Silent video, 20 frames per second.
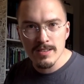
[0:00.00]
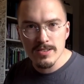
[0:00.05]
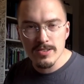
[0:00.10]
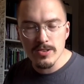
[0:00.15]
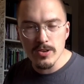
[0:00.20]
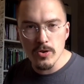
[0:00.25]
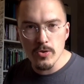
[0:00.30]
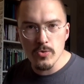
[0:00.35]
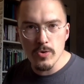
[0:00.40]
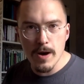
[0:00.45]

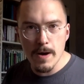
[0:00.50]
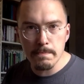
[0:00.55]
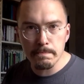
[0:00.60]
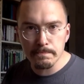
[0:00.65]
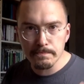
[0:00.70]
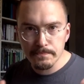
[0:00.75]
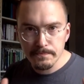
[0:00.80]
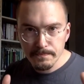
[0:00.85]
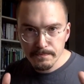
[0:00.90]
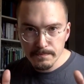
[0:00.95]
So, um,
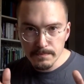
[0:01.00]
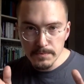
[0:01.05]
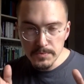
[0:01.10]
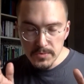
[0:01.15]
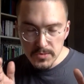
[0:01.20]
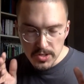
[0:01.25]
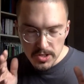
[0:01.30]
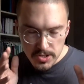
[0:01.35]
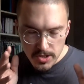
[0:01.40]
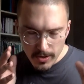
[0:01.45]

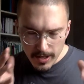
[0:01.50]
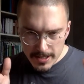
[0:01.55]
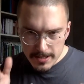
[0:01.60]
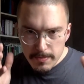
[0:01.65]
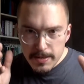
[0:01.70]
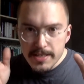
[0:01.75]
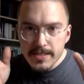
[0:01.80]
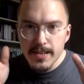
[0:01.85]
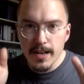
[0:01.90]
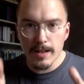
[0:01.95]
so let
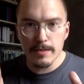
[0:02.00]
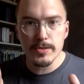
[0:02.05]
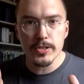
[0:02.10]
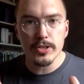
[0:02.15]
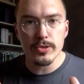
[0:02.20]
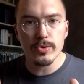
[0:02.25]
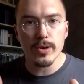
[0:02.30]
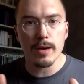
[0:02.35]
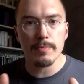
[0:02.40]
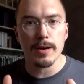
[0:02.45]
me tell
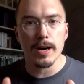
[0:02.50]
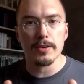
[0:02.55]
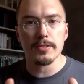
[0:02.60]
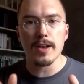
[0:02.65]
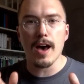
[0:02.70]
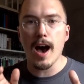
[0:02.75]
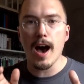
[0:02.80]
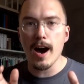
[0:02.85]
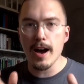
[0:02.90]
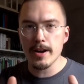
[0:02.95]
you about
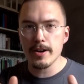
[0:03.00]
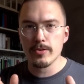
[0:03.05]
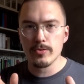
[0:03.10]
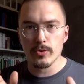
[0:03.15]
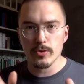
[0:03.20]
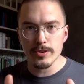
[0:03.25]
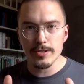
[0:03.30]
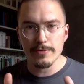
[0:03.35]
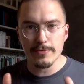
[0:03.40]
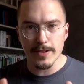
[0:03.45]
higher
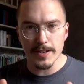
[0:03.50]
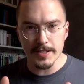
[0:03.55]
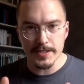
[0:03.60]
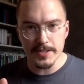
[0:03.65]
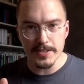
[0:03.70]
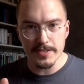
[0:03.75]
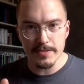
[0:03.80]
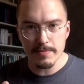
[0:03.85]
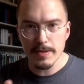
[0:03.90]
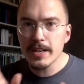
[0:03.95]
order
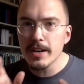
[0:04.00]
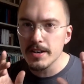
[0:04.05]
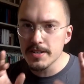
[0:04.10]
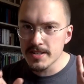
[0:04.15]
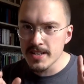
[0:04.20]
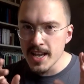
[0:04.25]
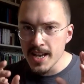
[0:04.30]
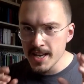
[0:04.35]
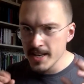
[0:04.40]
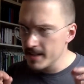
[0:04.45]
functions
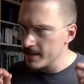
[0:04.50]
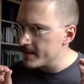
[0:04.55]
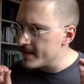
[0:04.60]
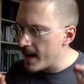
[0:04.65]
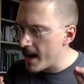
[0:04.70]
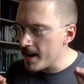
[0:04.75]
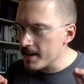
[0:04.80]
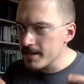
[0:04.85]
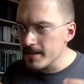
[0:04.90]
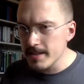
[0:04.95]
because
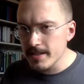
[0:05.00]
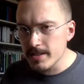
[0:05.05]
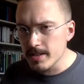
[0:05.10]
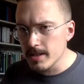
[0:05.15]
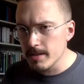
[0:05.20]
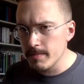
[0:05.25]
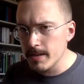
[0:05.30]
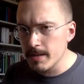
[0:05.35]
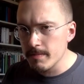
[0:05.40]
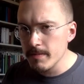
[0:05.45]
that is
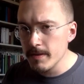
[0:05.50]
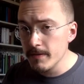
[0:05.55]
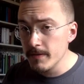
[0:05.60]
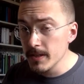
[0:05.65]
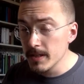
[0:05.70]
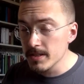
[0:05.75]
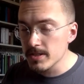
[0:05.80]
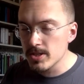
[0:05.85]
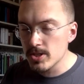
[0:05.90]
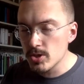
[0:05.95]
gonna make me
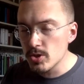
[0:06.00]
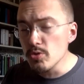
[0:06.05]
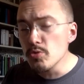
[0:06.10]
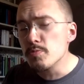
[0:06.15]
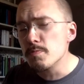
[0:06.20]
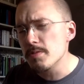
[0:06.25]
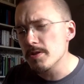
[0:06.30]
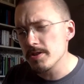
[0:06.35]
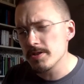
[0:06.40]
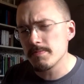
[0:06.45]
feel
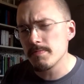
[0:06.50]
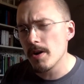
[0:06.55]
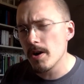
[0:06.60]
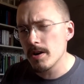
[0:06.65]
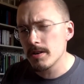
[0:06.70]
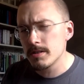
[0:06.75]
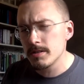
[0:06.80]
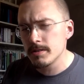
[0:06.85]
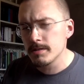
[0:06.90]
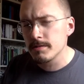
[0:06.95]
super
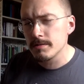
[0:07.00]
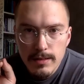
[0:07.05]
smart.